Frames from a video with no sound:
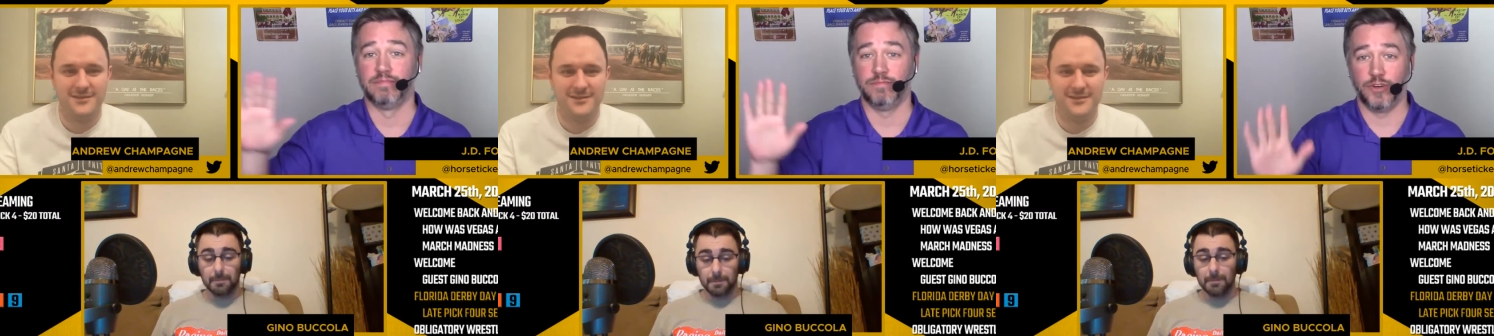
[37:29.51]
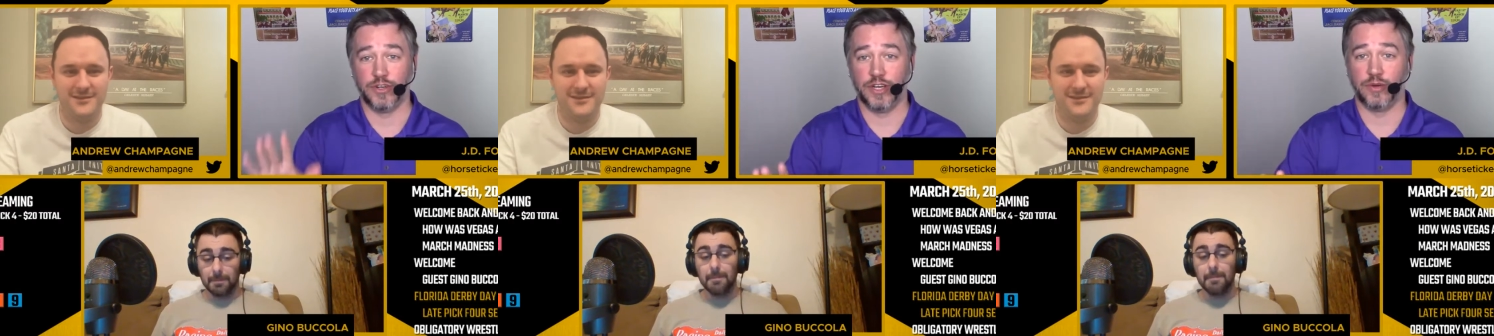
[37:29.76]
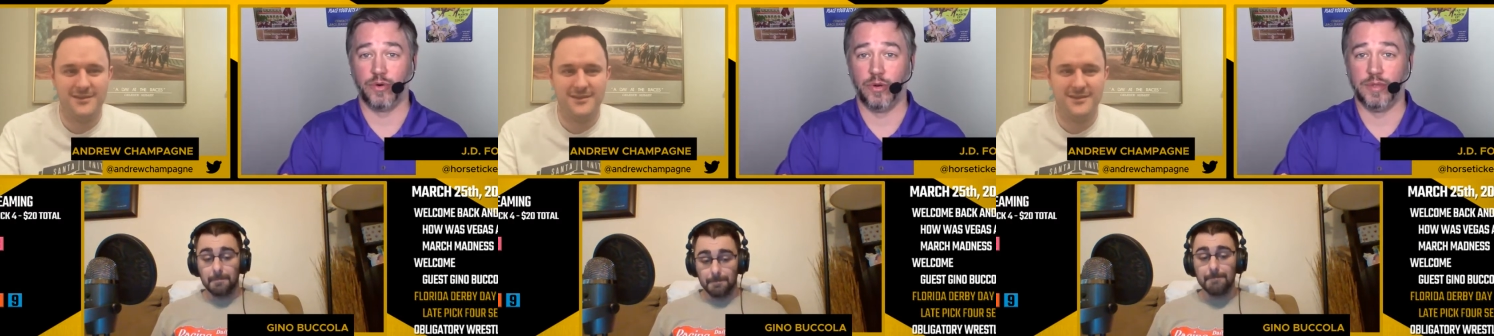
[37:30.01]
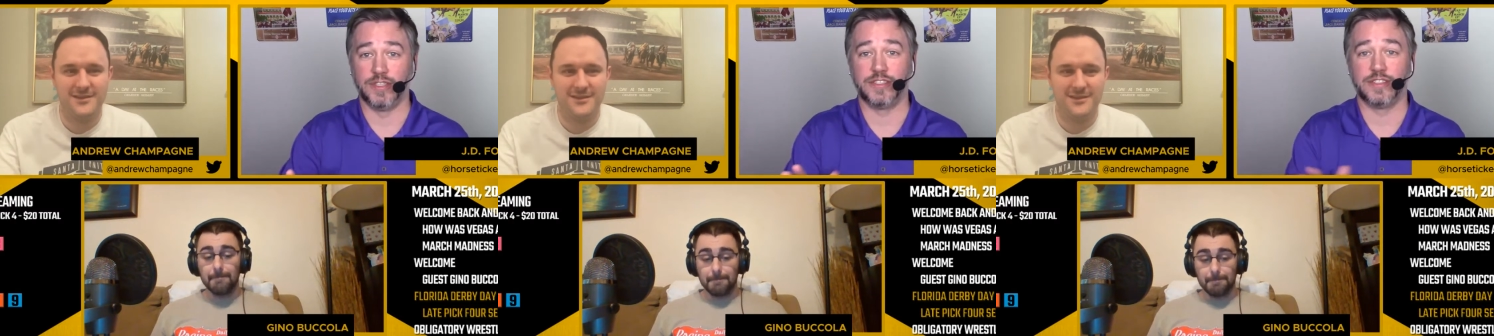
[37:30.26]
Speaker 1: for Dale
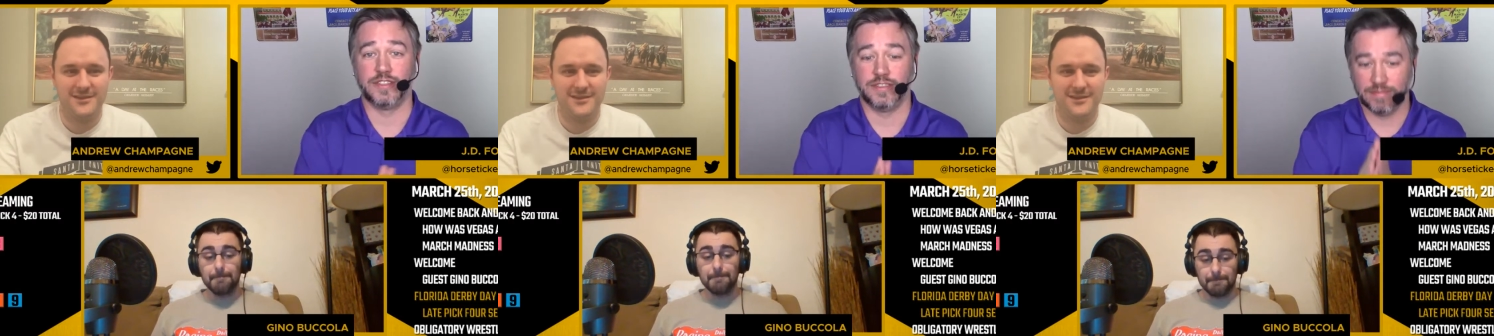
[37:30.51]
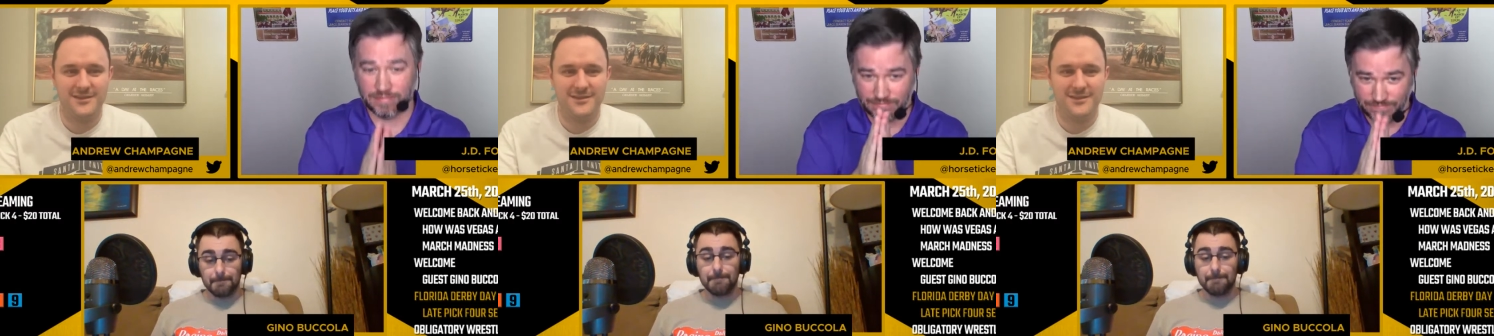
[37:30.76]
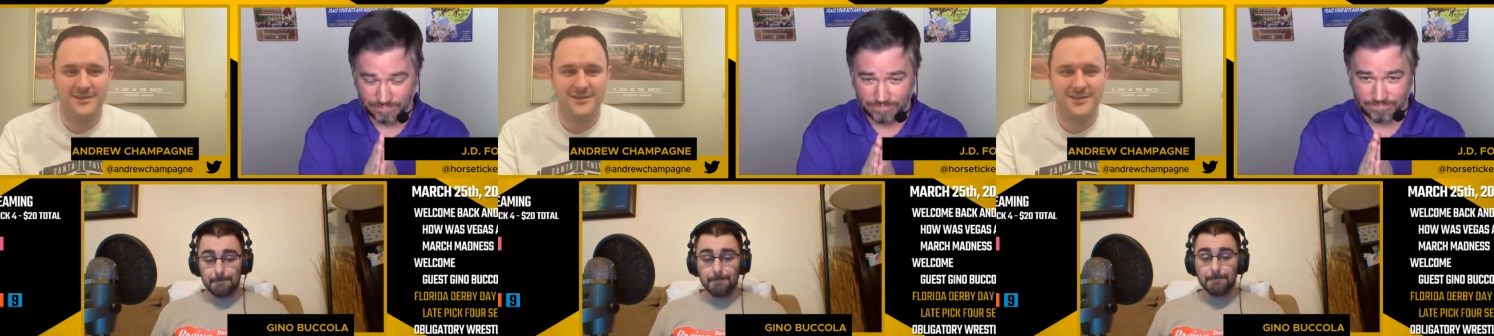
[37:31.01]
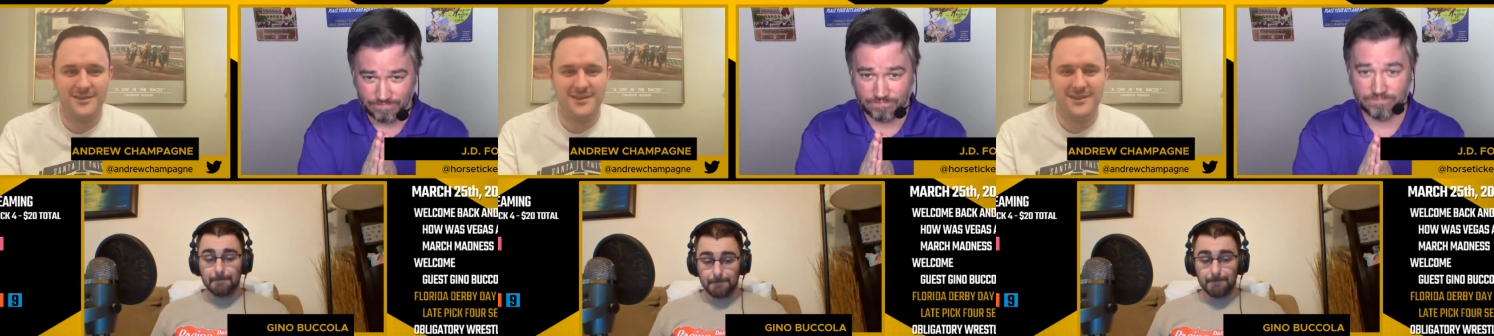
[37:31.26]
Romans.
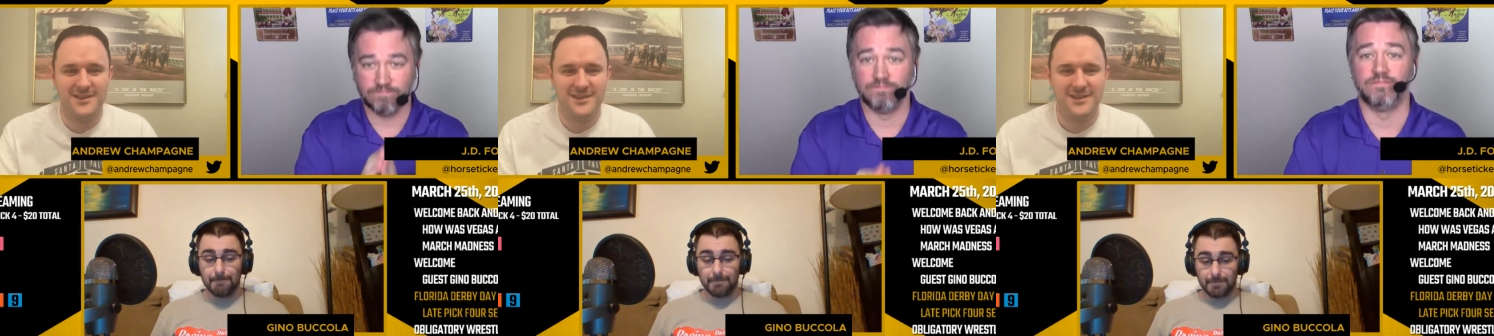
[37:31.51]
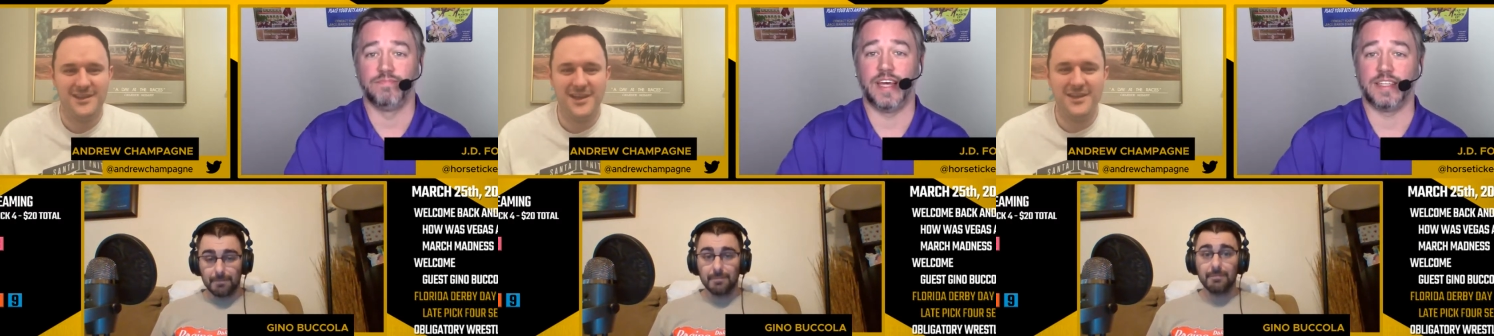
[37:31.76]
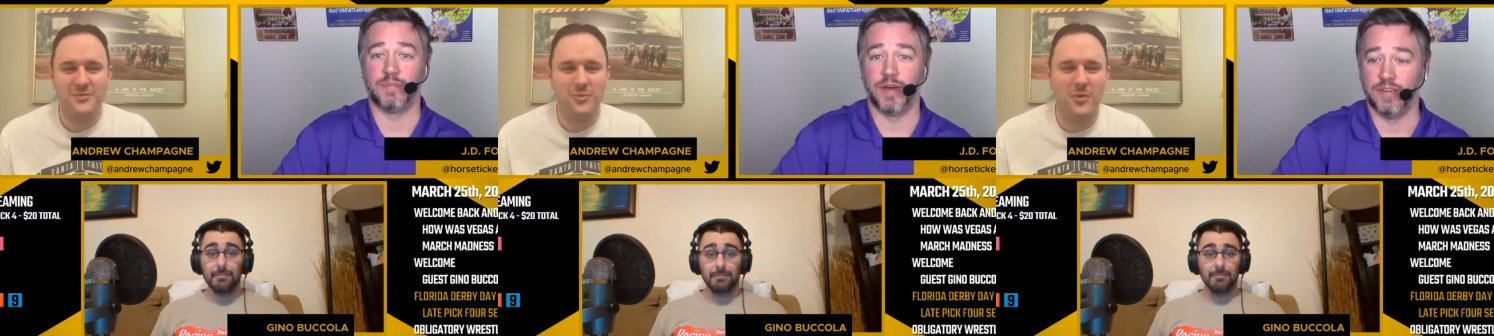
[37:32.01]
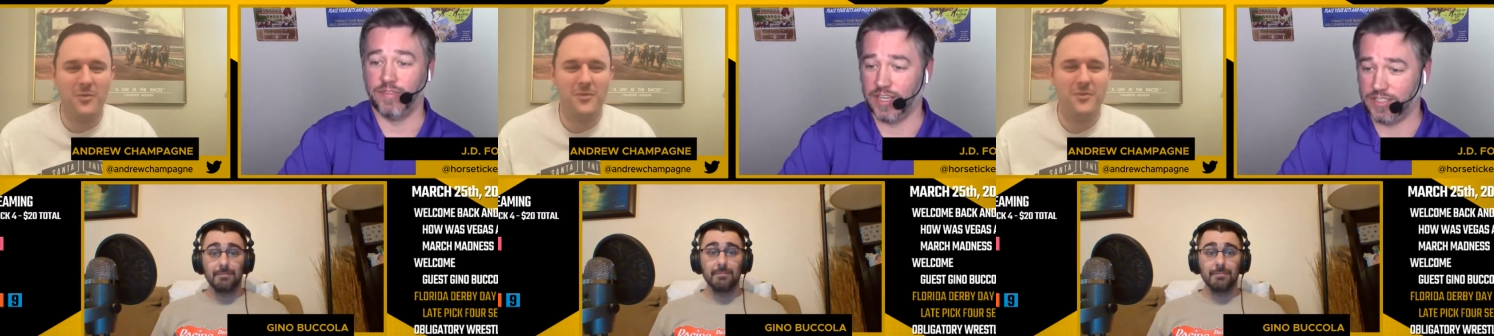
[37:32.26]
That's my it,
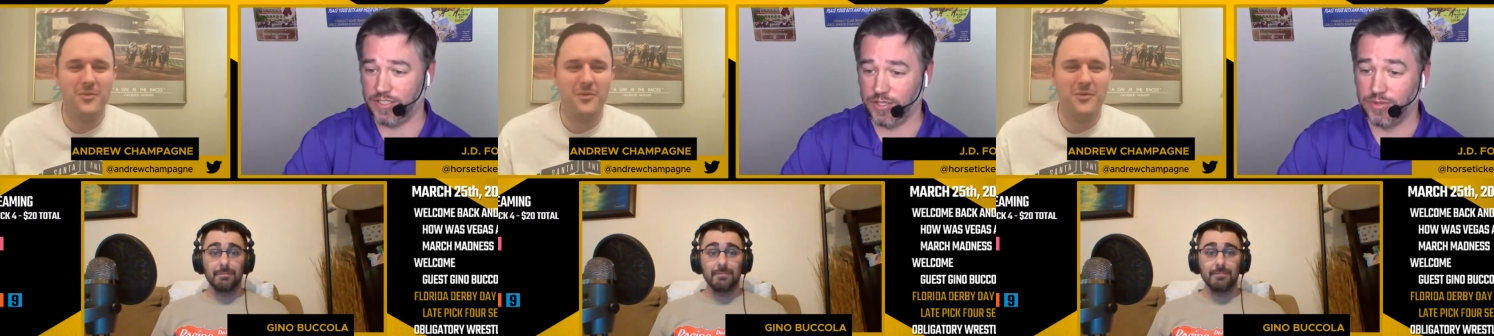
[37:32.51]
advice to you.